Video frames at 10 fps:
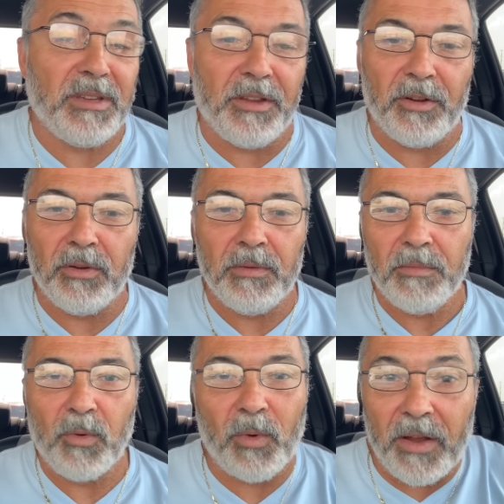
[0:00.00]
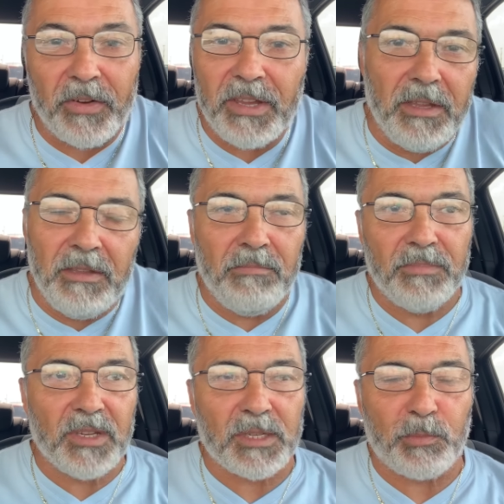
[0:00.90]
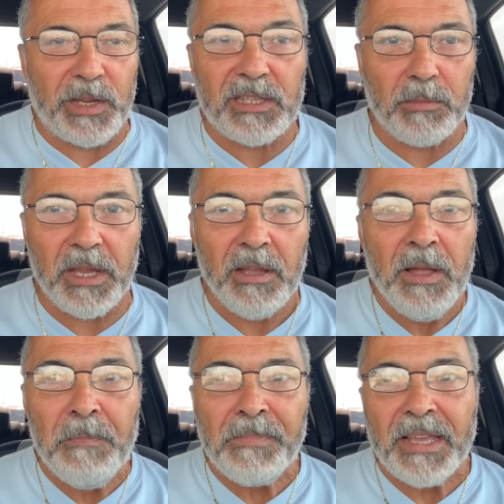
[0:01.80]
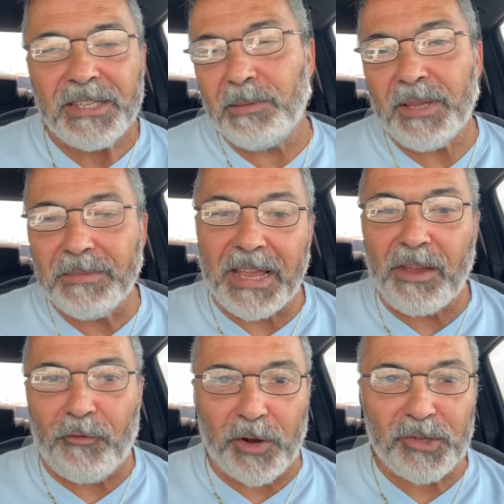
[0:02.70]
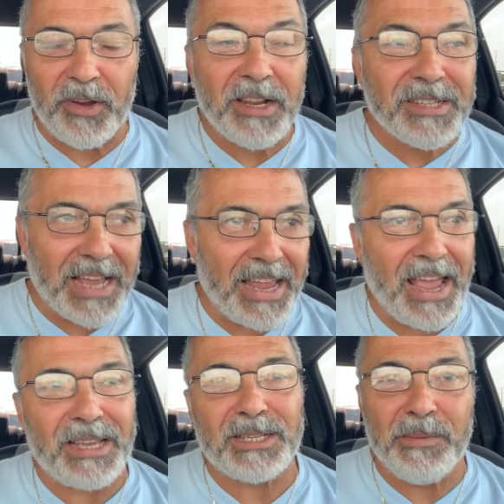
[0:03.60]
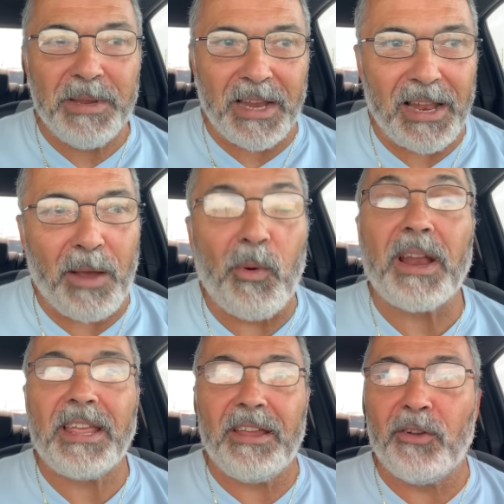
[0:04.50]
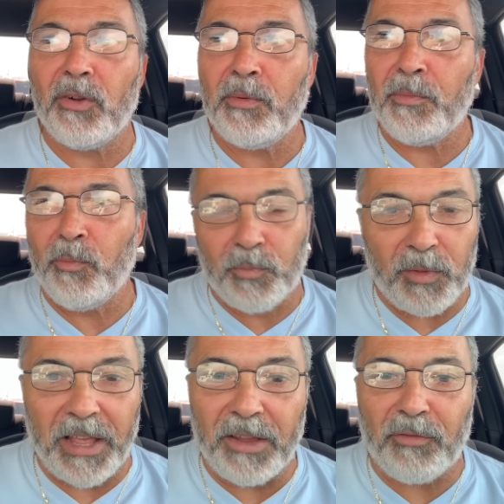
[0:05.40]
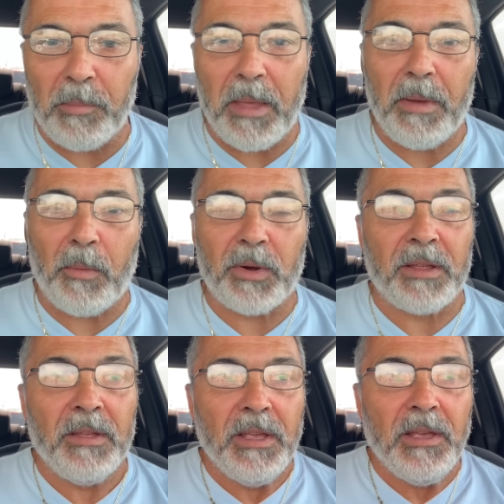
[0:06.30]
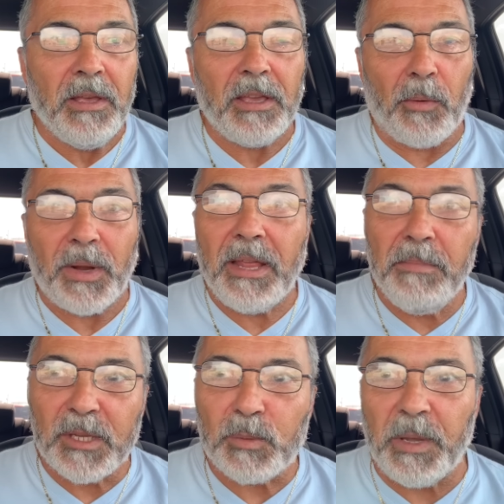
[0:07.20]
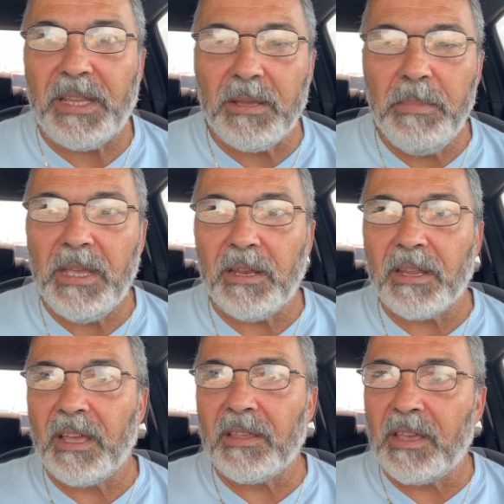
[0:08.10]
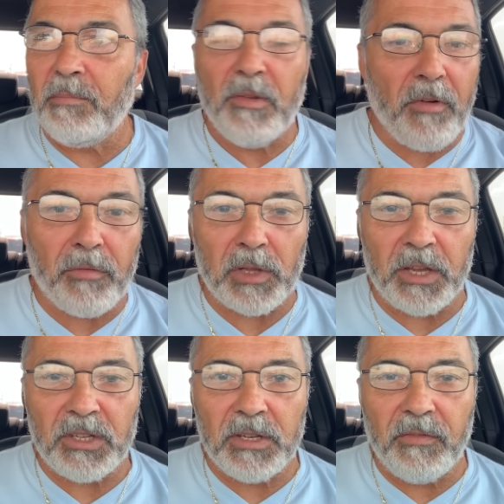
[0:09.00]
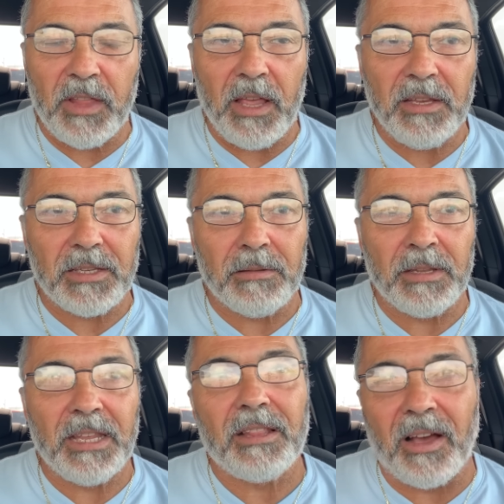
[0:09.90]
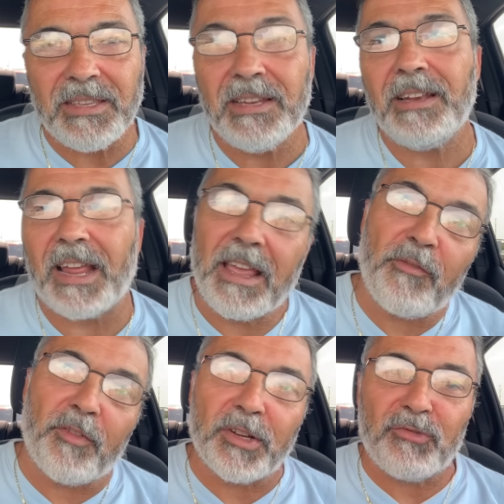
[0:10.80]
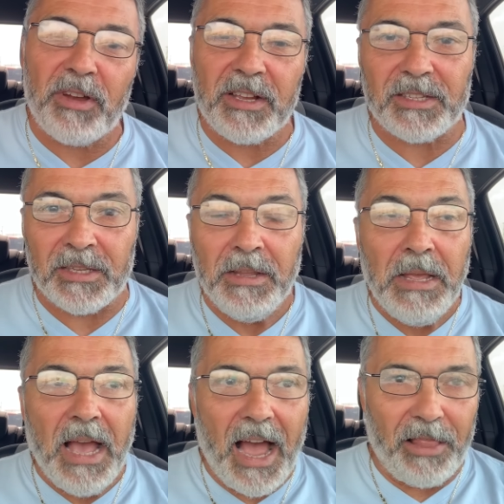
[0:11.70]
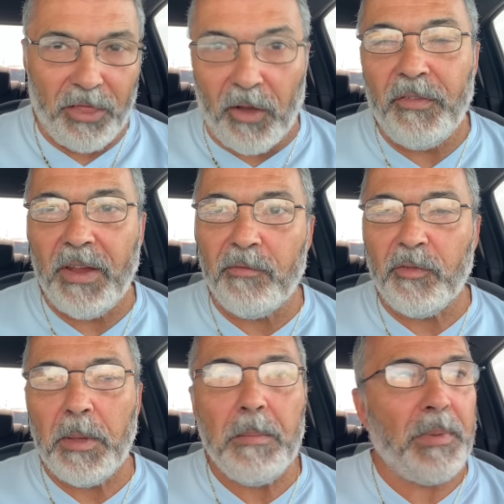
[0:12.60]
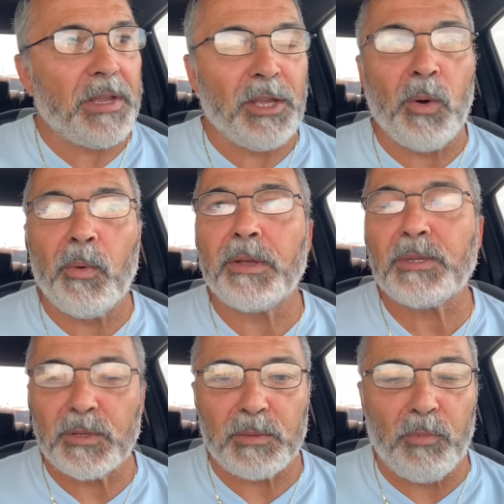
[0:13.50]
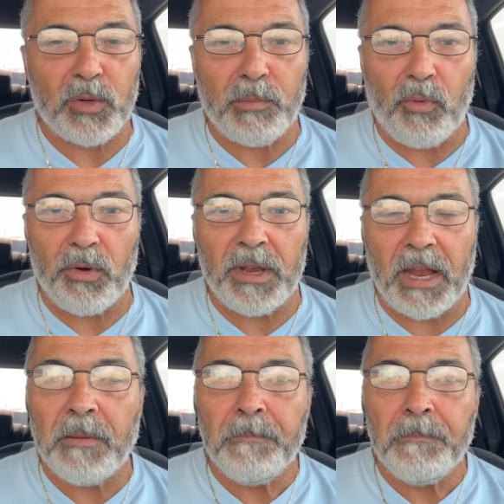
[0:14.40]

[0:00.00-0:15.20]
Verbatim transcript: a year, or whenever he just speaks to me. Sometimes I get frustrated because I ask him and I want to hear things from him. I want to, you know, I want him to speak to me and, and give me revelation of things, and he doesn't. And I get frustrated because I love hearing from him. But you know what's just most important that